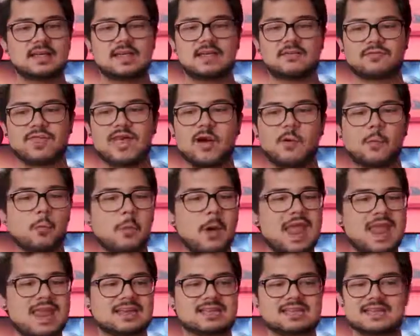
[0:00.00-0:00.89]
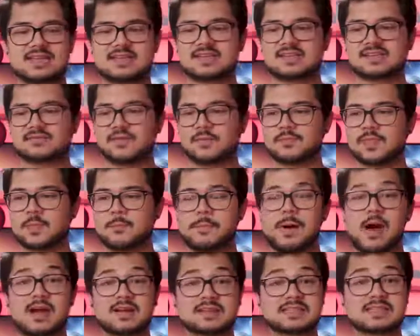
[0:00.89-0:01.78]
if that weight is from the
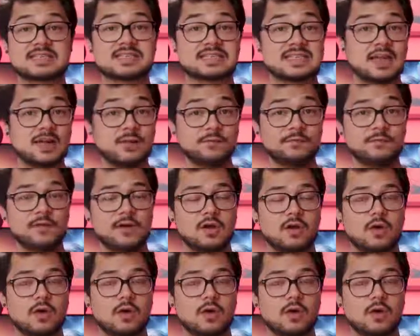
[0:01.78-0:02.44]
box itself